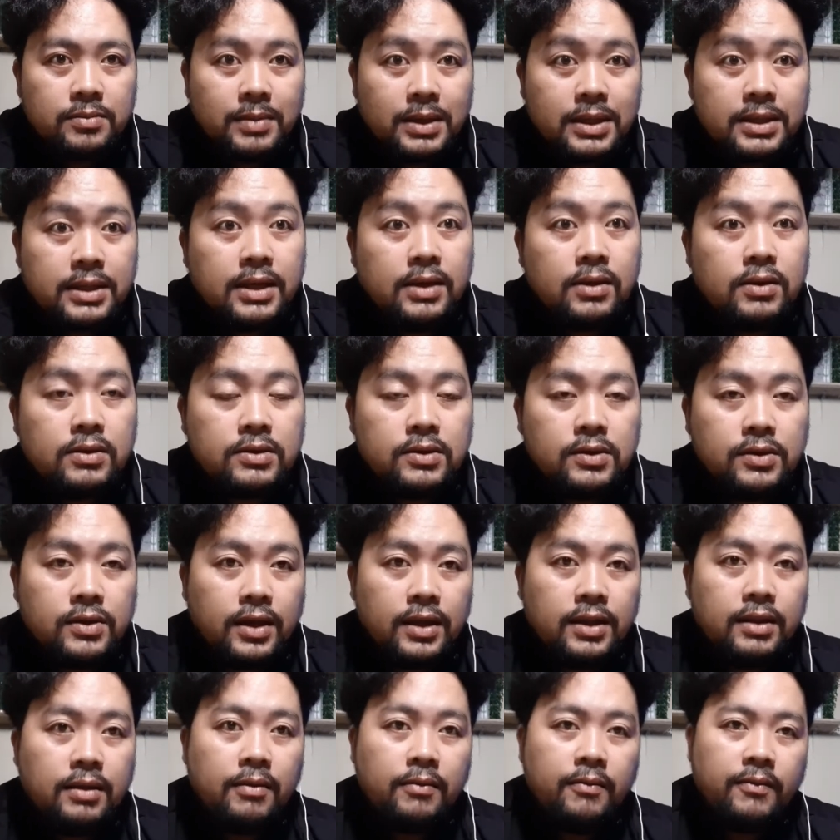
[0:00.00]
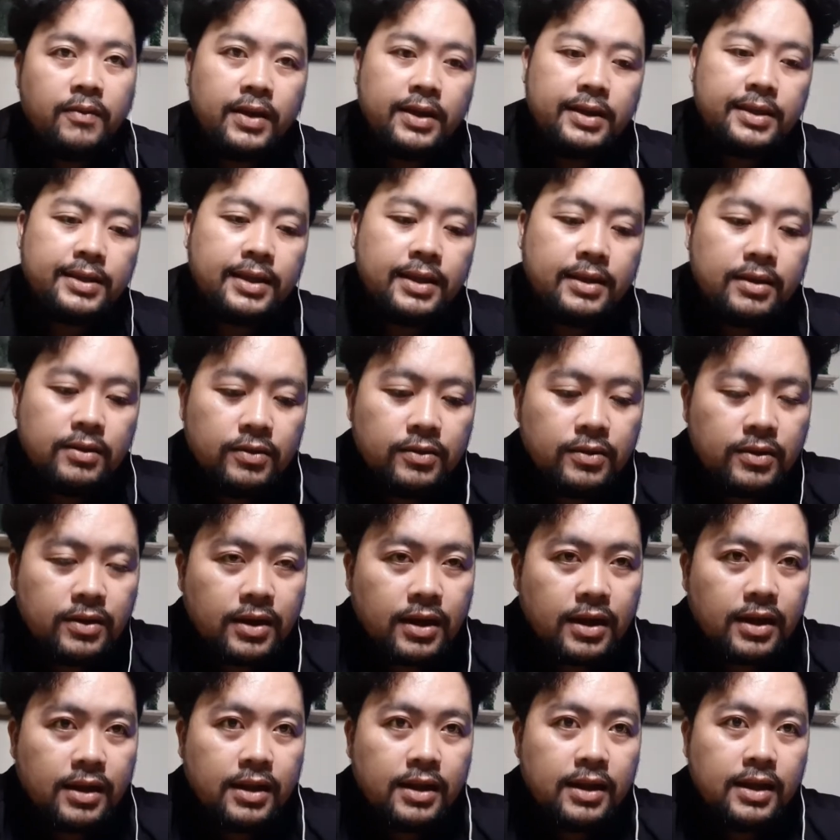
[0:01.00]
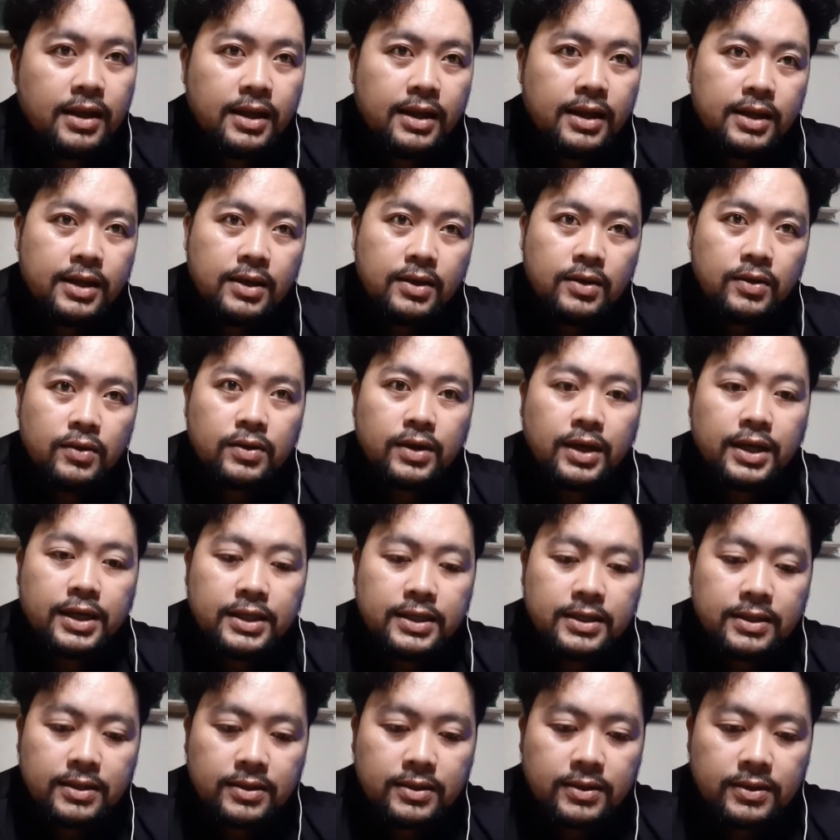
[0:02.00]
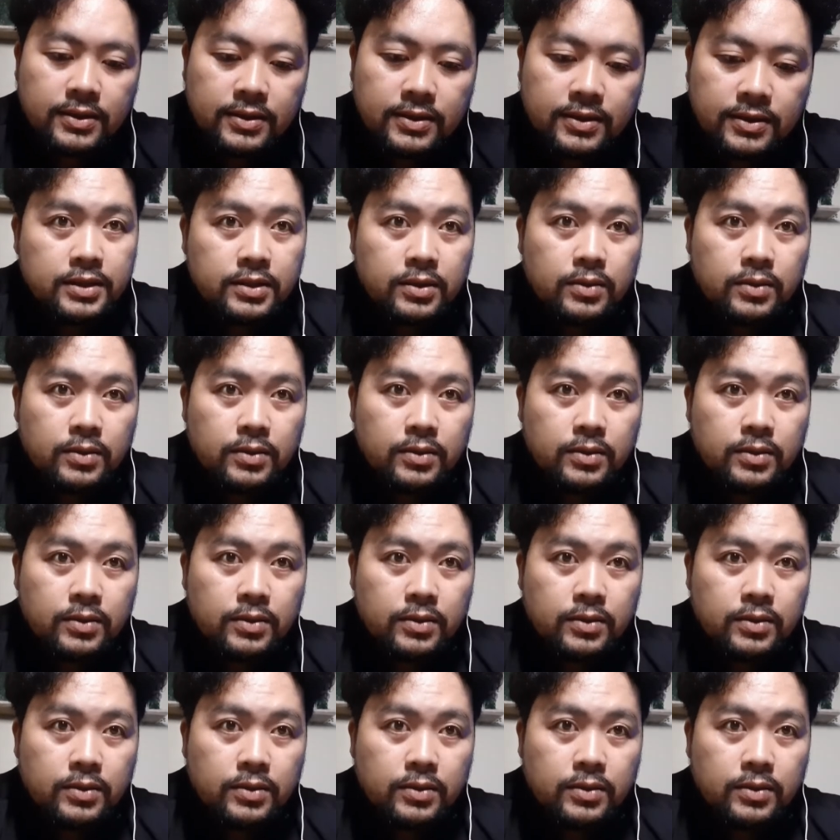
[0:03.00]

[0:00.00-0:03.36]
but they also get infected on rare occasions.